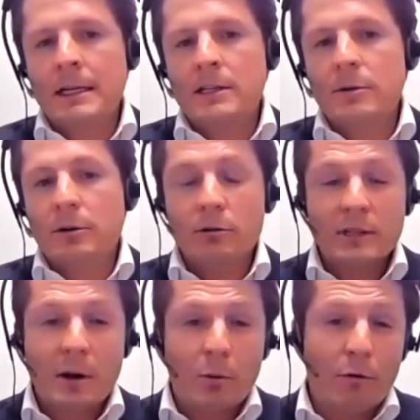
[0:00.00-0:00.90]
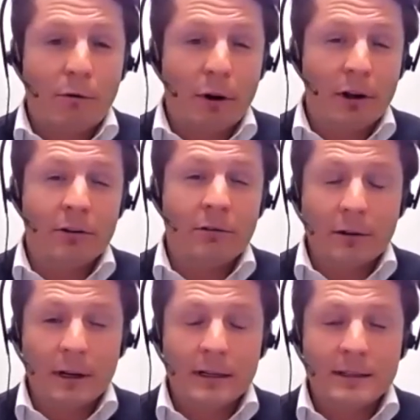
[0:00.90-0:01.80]
So across our portfolio
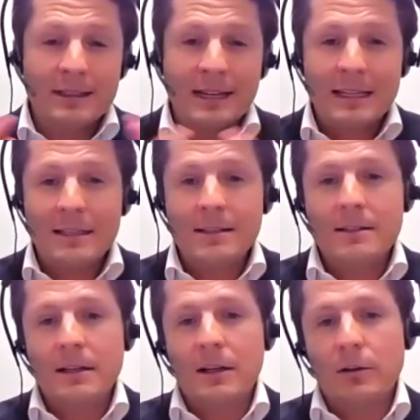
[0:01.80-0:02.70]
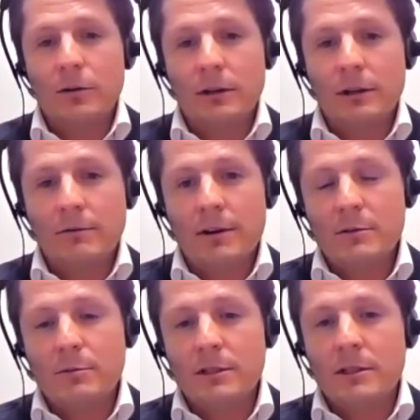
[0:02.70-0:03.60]
uh, to date, this has included
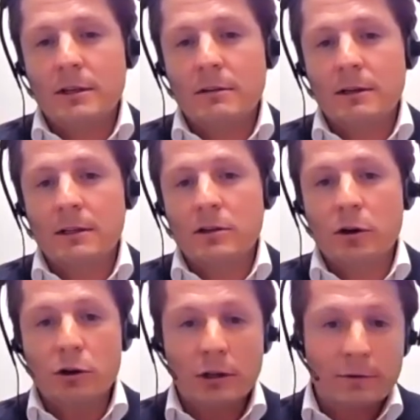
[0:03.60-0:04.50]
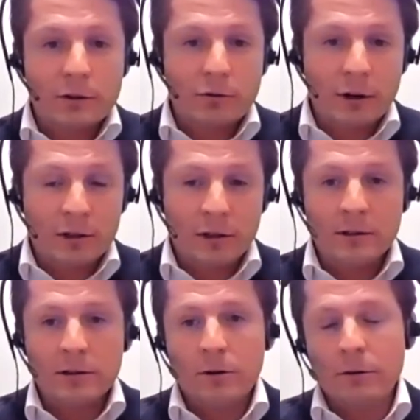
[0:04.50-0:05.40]
investments in, in social infrastructure,
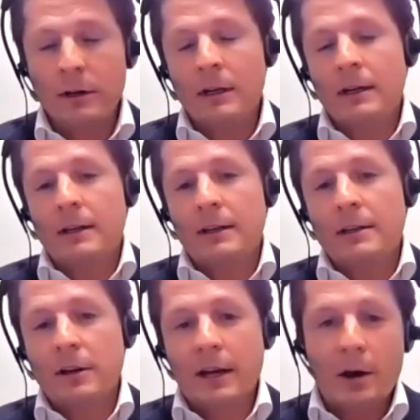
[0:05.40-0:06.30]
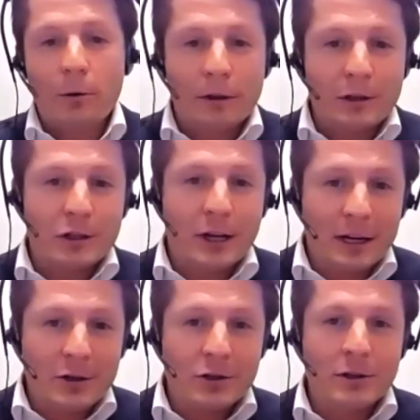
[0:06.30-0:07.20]
so things like health,
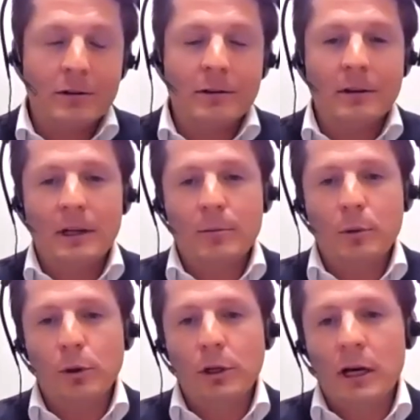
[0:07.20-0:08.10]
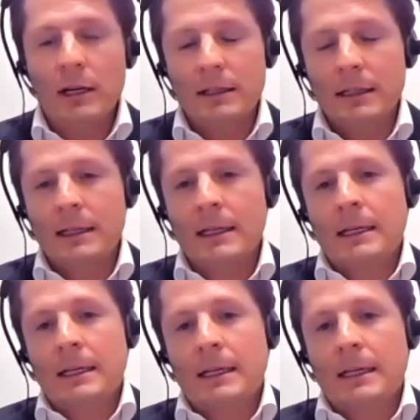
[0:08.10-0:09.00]
education, uh, blue light,
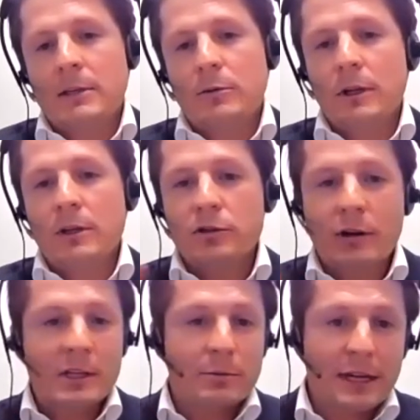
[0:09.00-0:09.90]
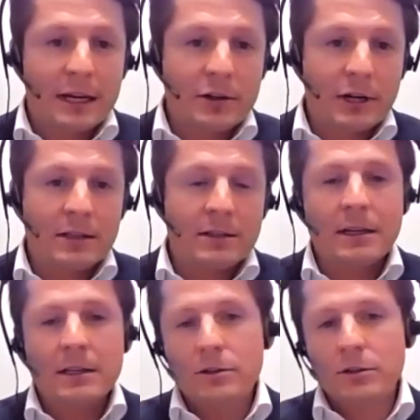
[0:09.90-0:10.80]
uh, as well as transportation
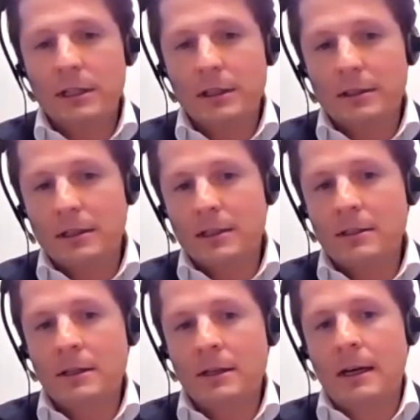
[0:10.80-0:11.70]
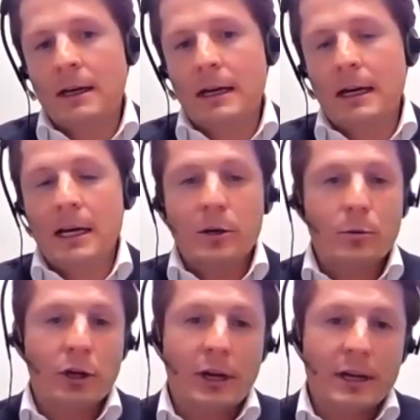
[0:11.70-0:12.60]
assets, utilities, uh, and
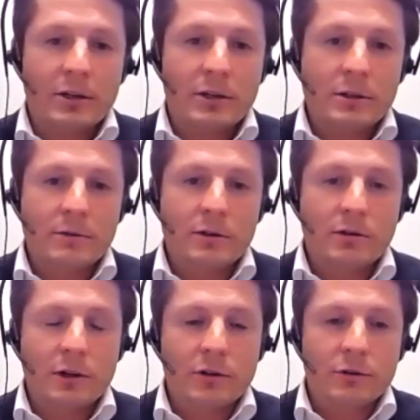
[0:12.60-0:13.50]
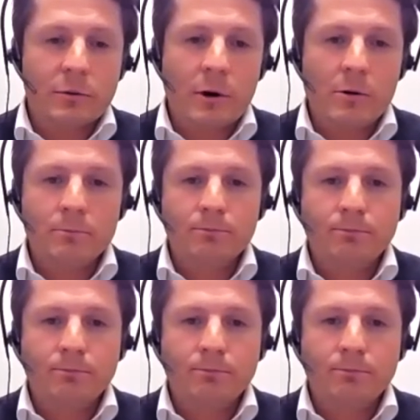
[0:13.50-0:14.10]
communications infrastructure as well.